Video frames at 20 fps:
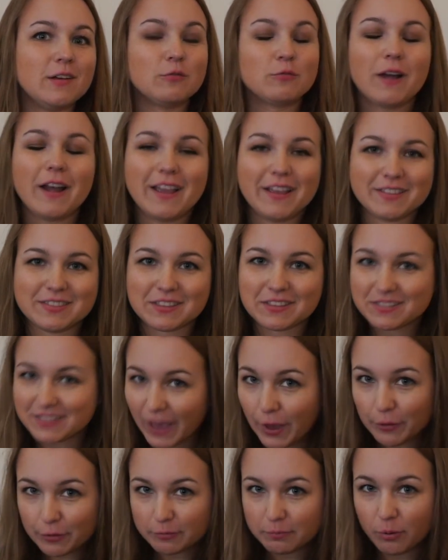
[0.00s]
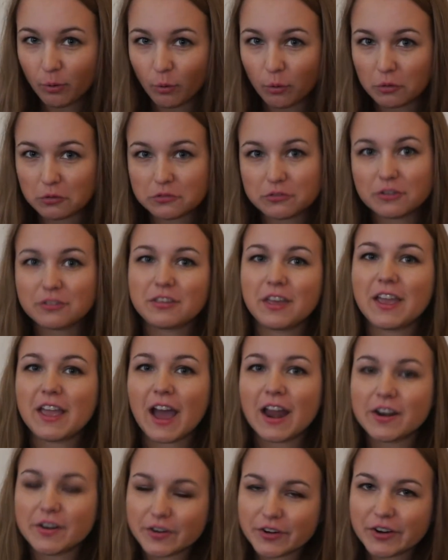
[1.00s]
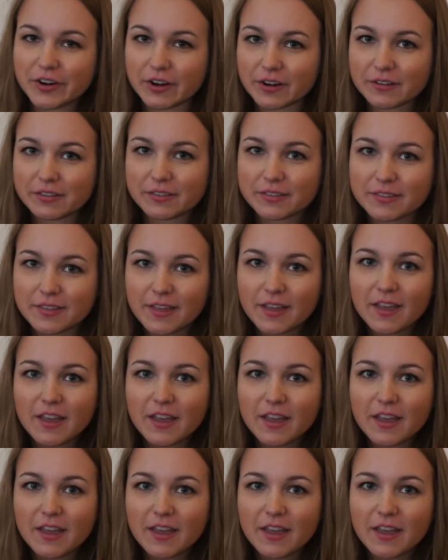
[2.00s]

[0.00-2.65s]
Right, the South Pole, just like on our Earth.